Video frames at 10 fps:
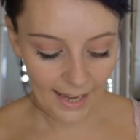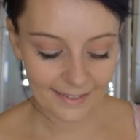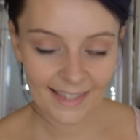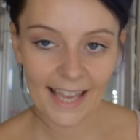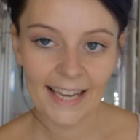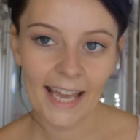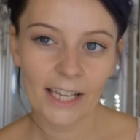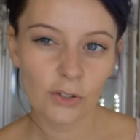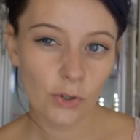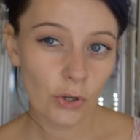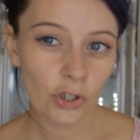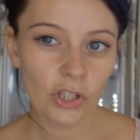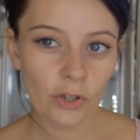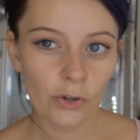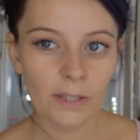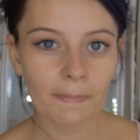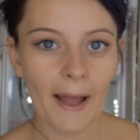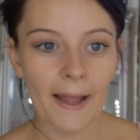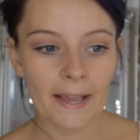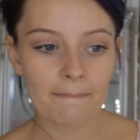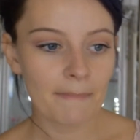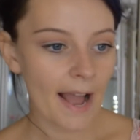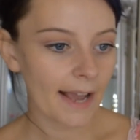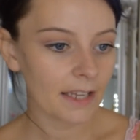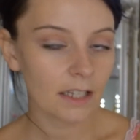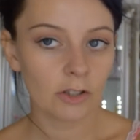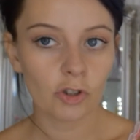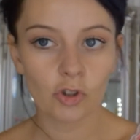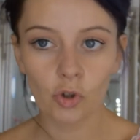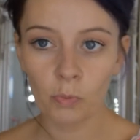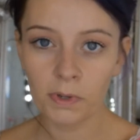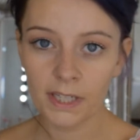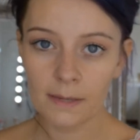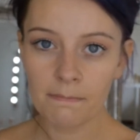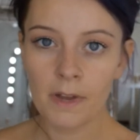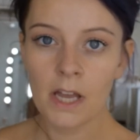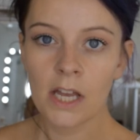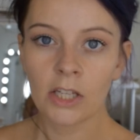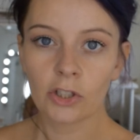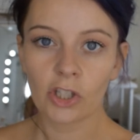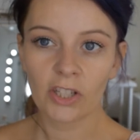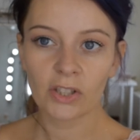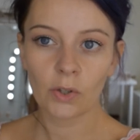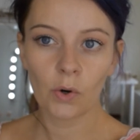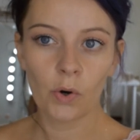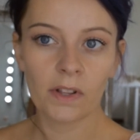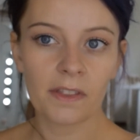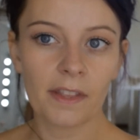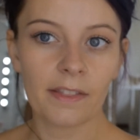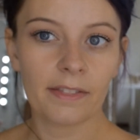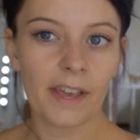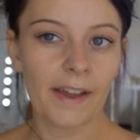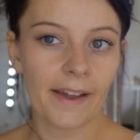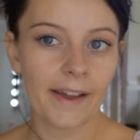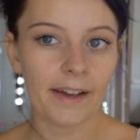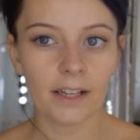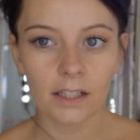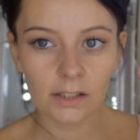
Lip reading: And then I do usually use my MAC strobe cream just on the